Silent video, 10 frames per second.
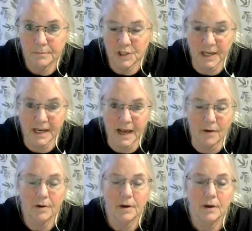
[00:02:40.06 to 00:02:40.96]
check it
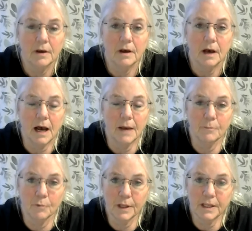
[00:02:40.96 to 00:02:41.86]
out.
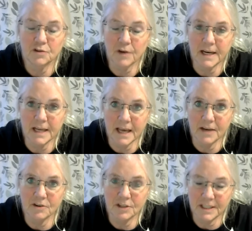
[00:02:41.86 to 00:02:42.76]
I'm really trying to
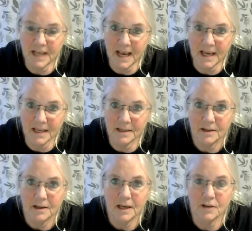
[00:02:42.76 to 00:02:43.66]
understand
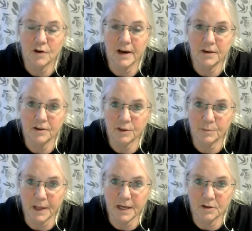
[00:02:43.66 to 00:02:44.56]
and trying to
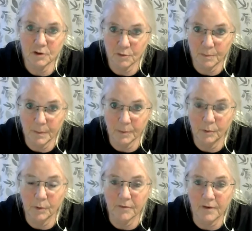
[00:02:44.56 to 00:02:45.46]
explain to those
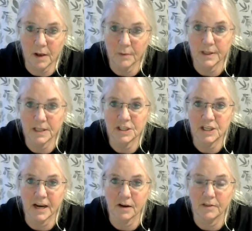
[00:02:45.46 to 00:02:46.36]
people who are following this
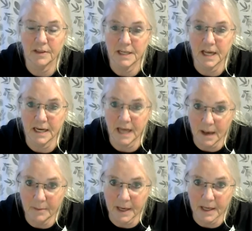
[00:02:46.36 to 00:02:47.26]
channel the
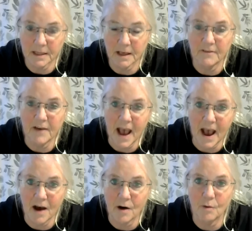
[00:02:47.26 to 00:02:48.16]
dynamics of
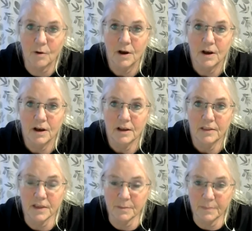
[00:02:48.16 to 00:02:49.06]
how
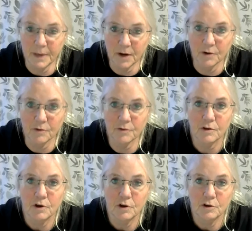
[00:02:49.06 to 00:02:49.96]
this appears
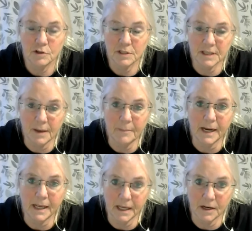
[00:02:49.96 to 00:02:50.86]
to
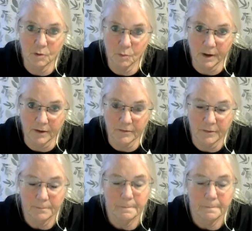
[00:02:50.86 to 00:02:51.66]
somebody in grief.